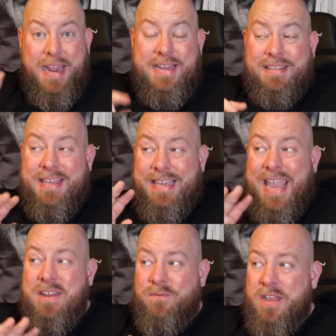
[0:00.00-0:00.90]
each thing
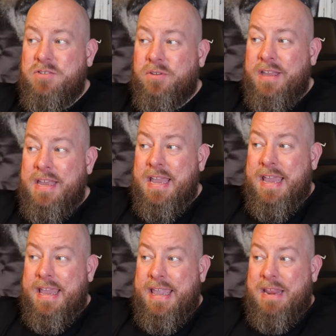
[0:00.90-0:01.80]
individually,
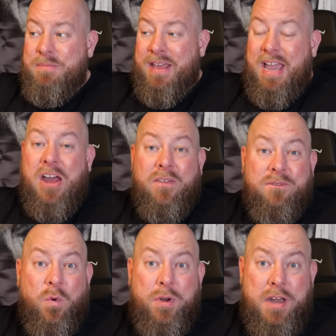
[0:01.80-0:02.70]
it'd be like
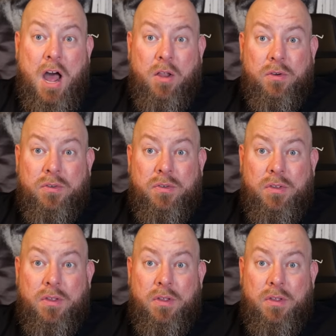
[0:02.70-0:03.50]
$140.